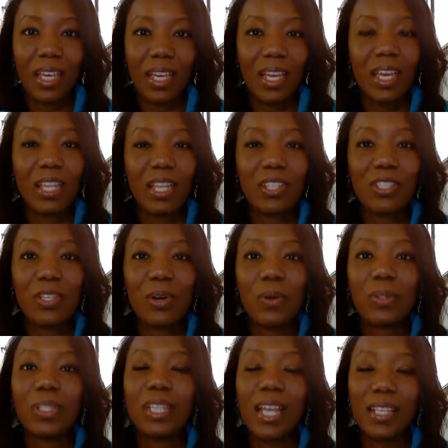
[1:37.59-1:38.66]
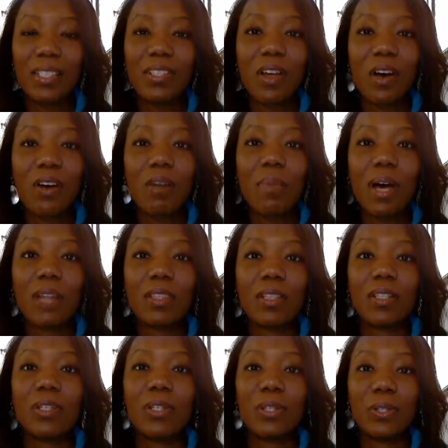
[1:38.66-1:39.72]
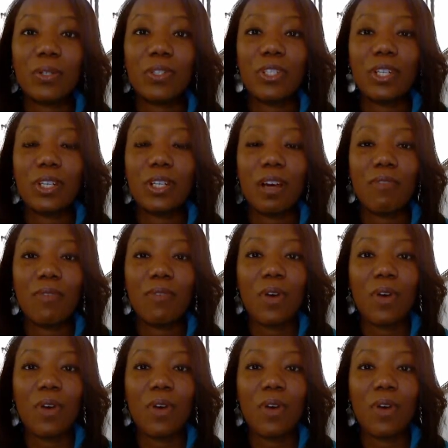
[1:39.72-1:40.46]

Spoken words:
And so let's talk about the conclusion of